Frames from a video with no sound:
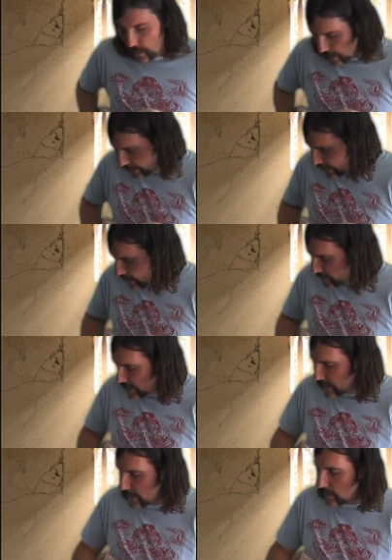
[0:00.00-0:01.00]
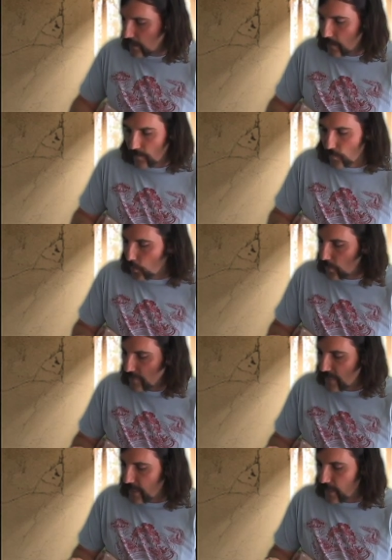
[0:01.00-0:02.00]
Again, I'm getting more
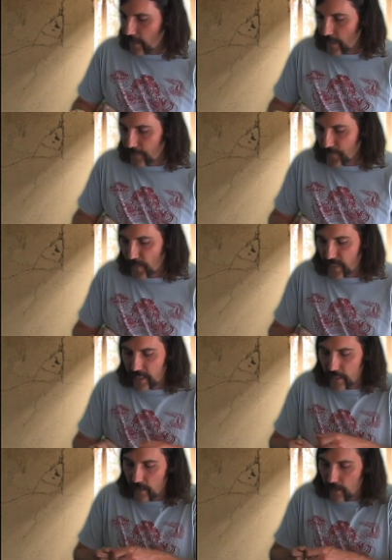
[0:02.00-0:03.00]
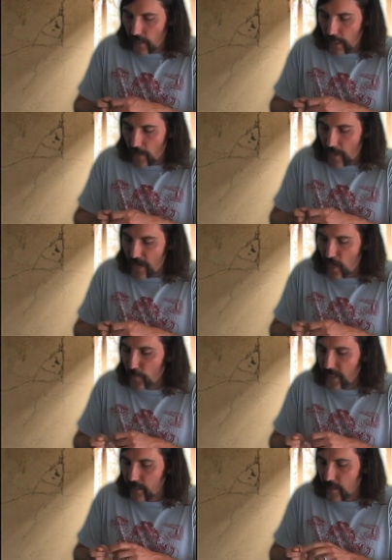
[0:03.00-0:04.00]
of that, I'm
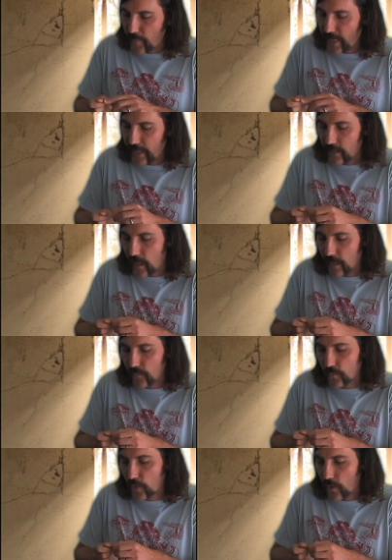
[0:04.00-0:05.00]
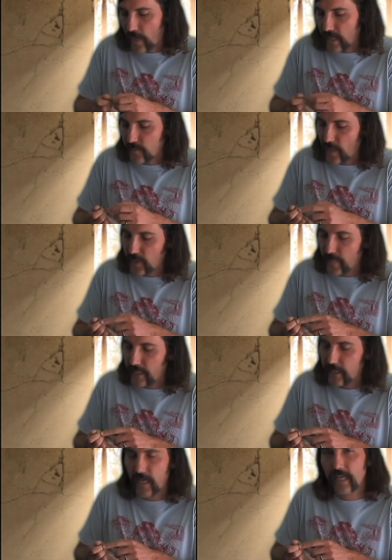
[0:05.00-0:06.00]
helping the pick not go around as much by
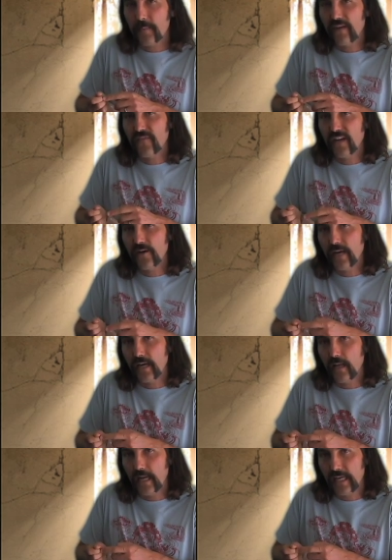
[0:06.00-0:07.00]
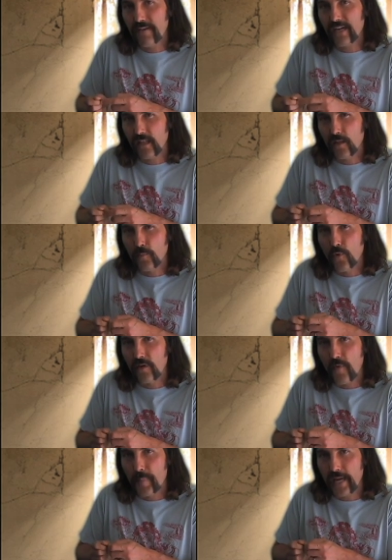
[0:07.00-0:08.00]
tucking my finger in and giving it a little more
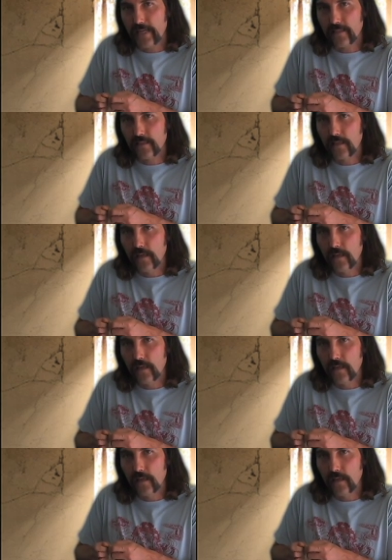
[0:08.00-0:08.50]
of a bass.